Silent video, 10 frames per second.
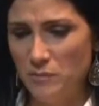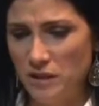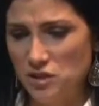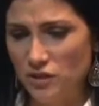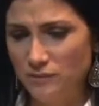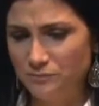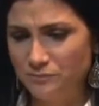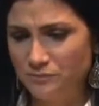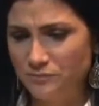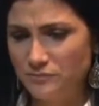Mitchell,
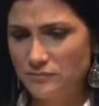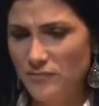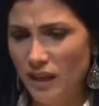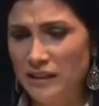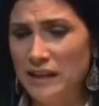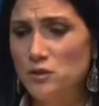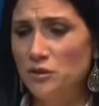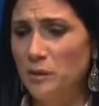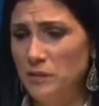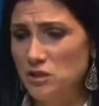And
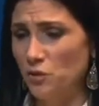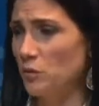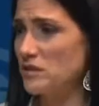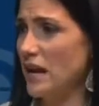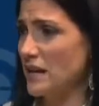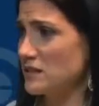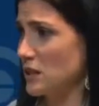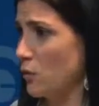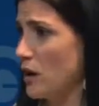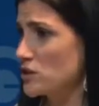Andrea Mitchell wasn't
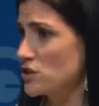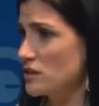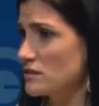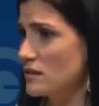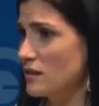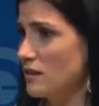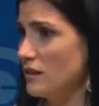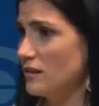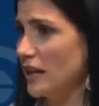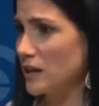asking questions
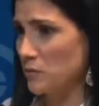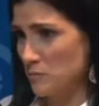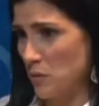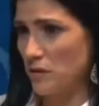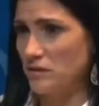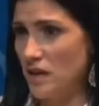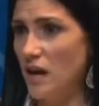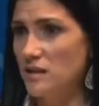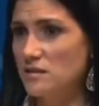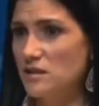like a reporter
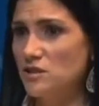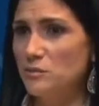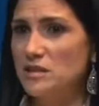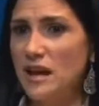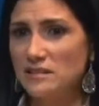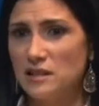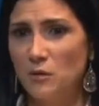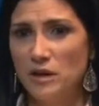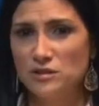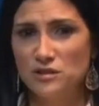does. She wasn't asking
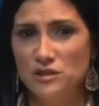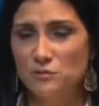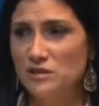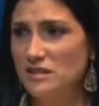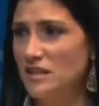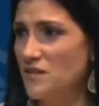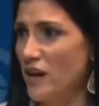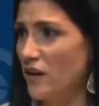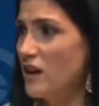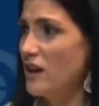questions. She was sitting
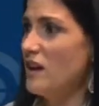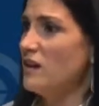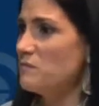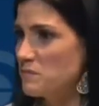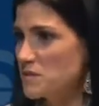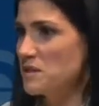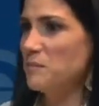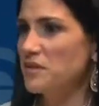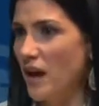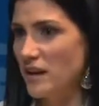there
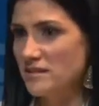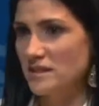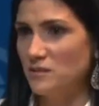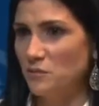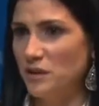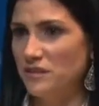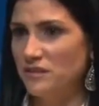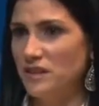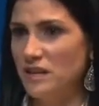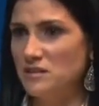sympathizing with
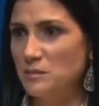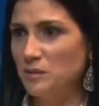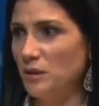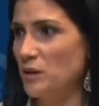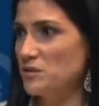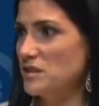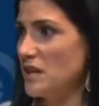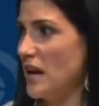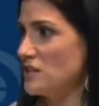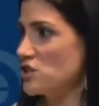Nancy
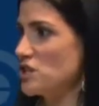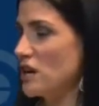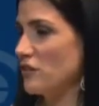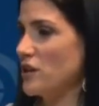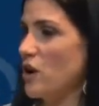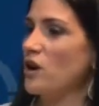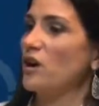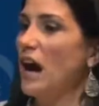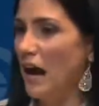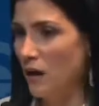Pelosi and sharing
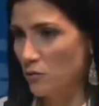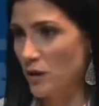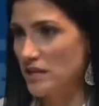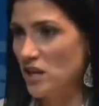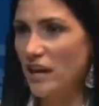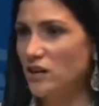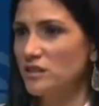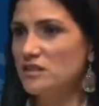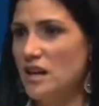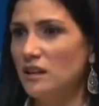her outrage. I
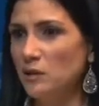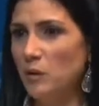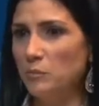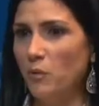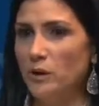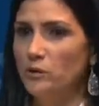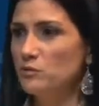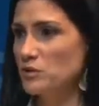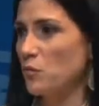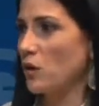couldn't tell at one point who
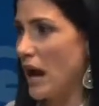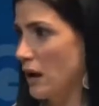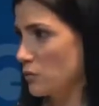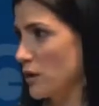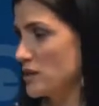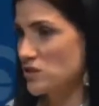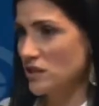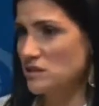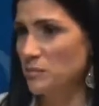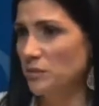was more outraged,
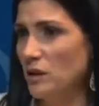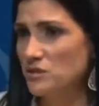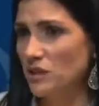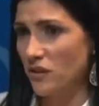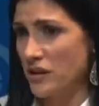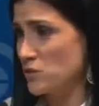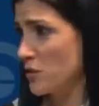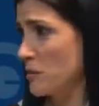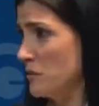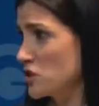Nancy Pelosi or
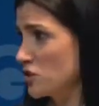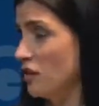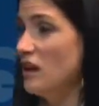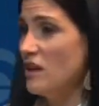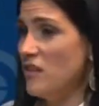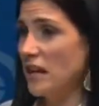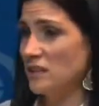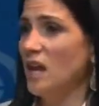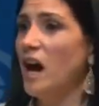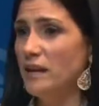Andrea Mitchell. That
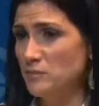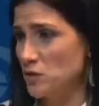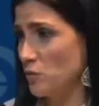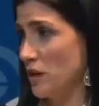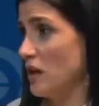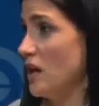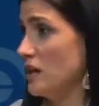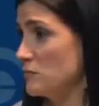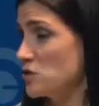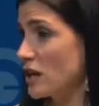line between
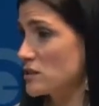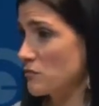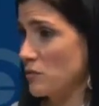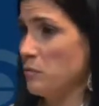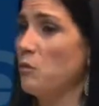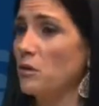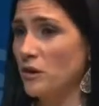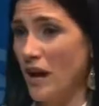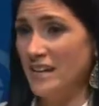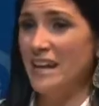an objective
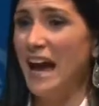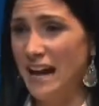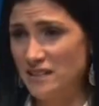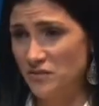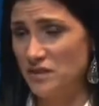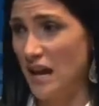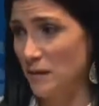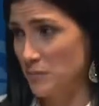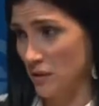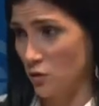reporter and an activist
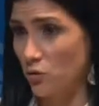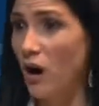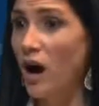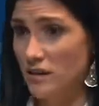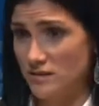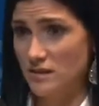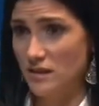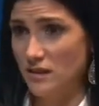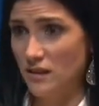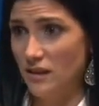had been crossed.
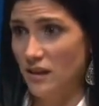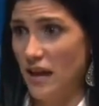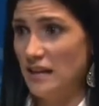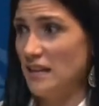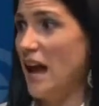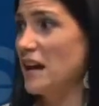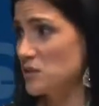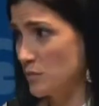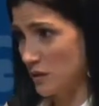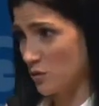And it
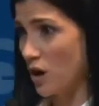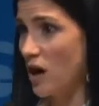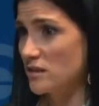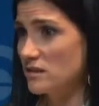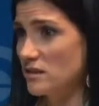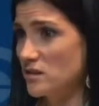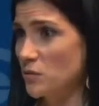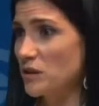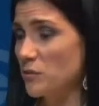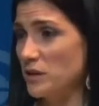has been crossed. It's
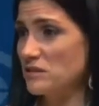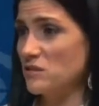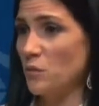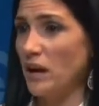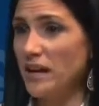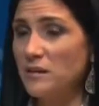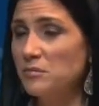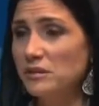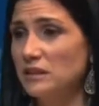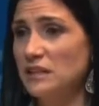one of the reasons why I
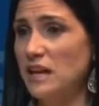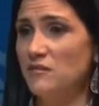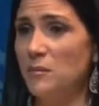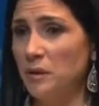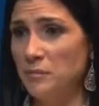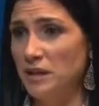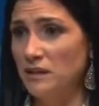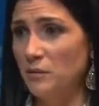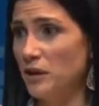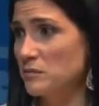completely gave up on
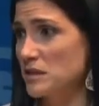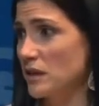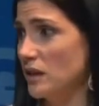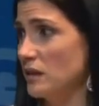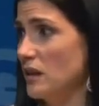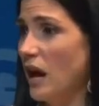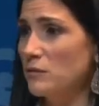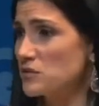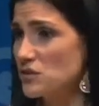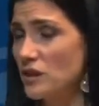media when I was a kid. I
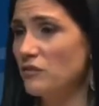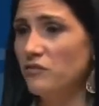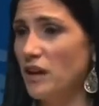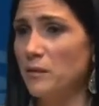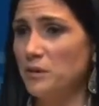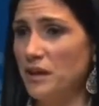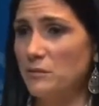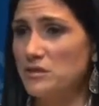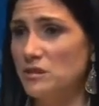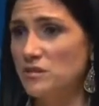was so fed up with it. I
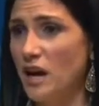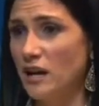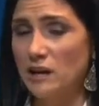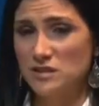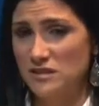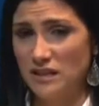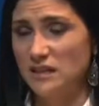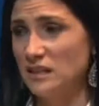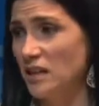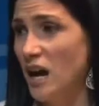was so tired. I
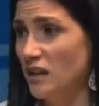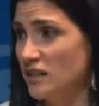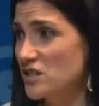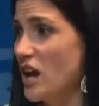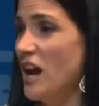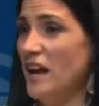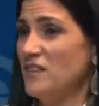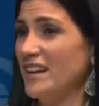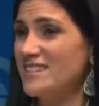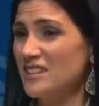studied it in college.
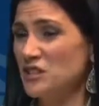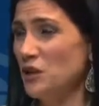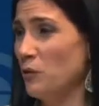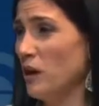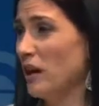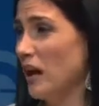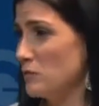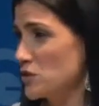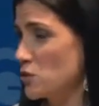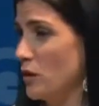And then I said, you know what? I
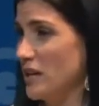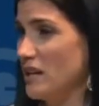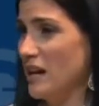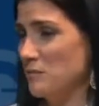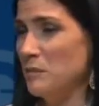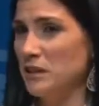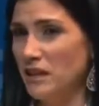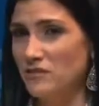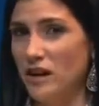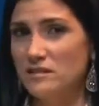was 20. I had my
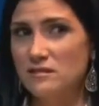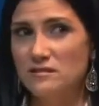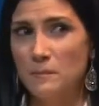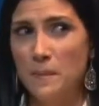midlife crisis.